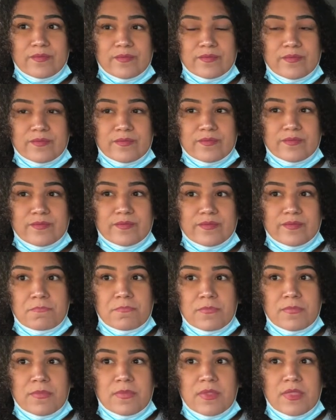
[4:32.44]

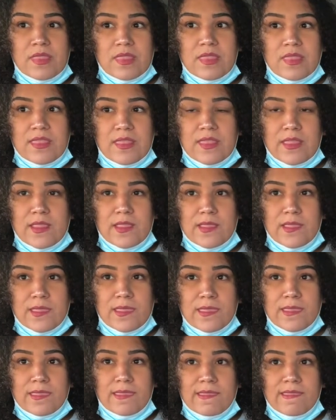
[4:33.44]

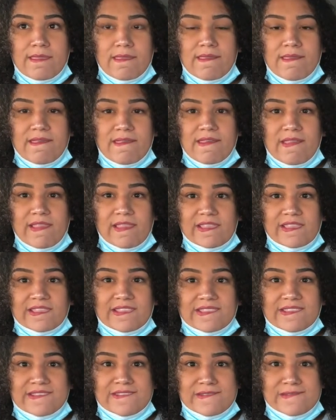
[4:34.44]

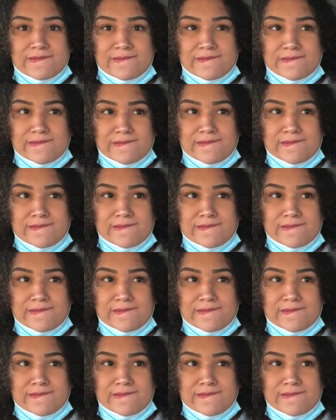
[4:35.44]
(silent)